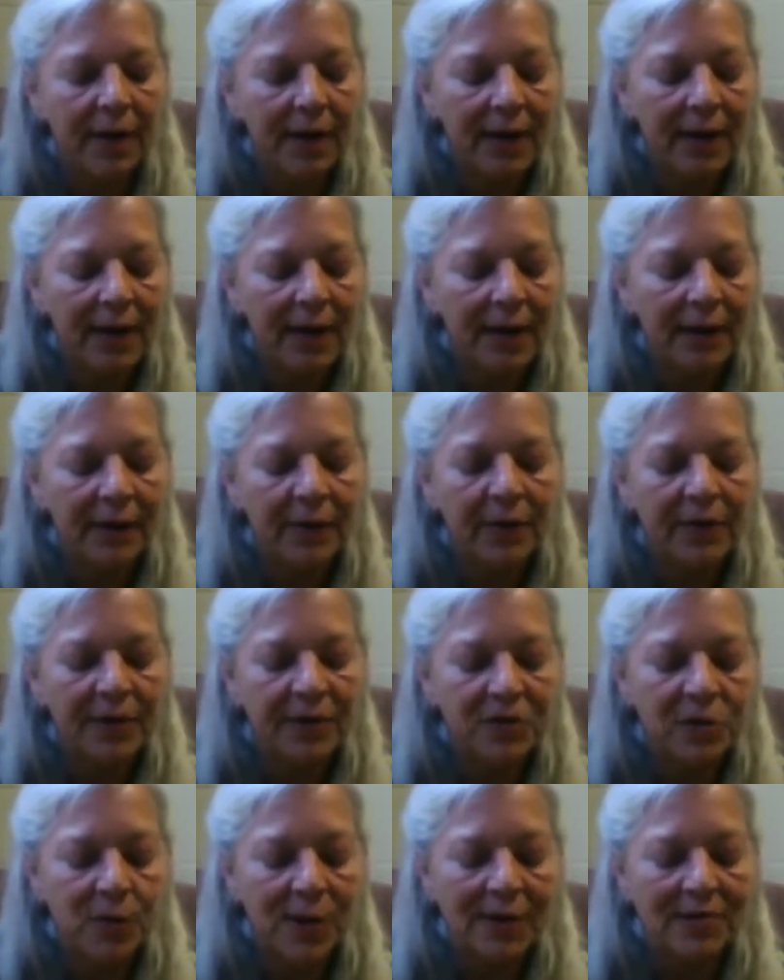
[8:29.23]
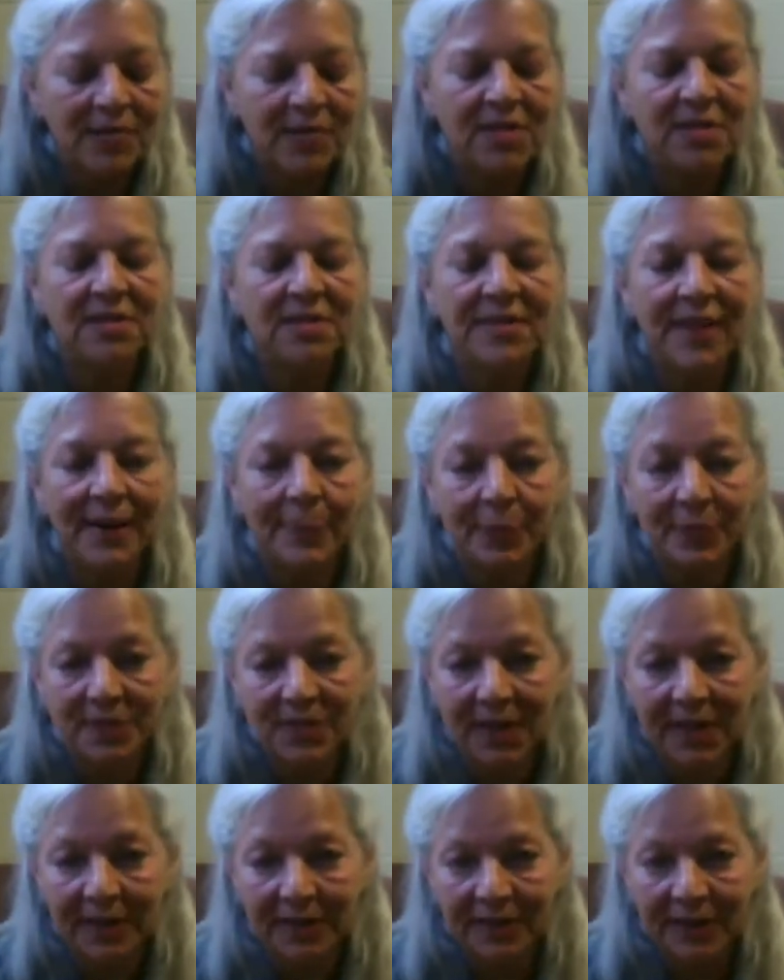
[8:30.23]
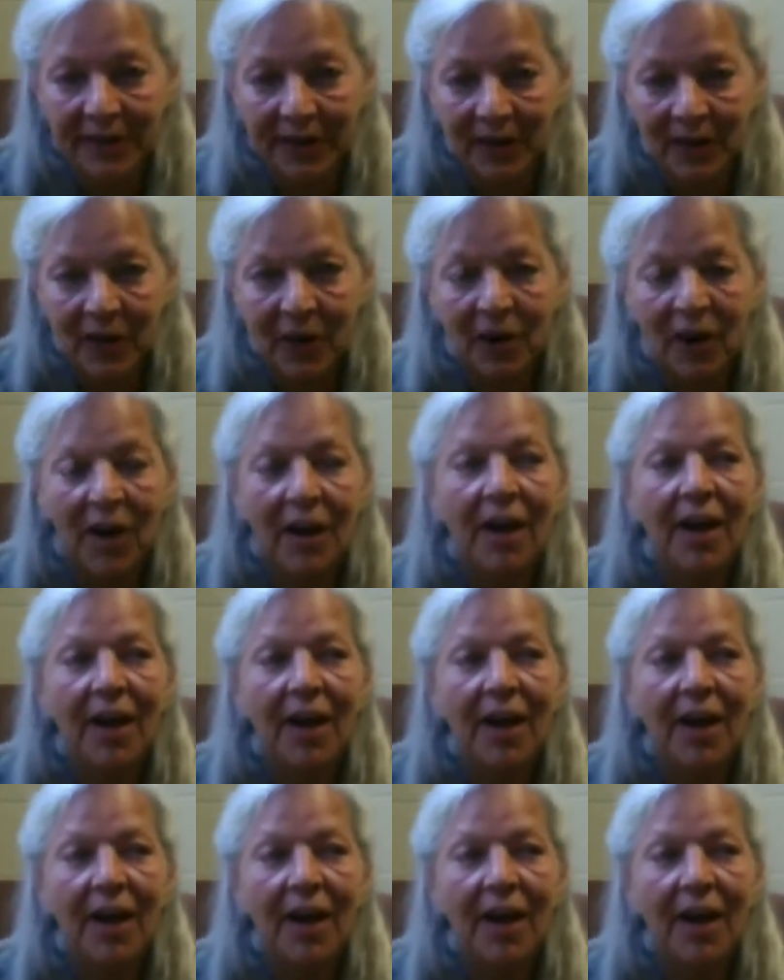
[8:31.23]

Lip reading: and 32 ounces of apple cider vinegar.